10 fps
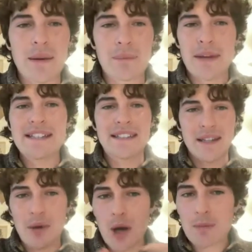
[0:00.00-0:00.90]
And
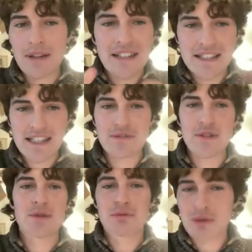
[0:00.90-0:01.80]
basically, I'm hoping in this
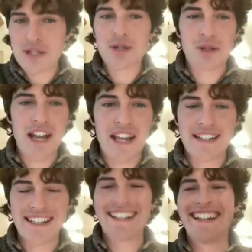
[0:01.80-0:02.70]
interview to recreate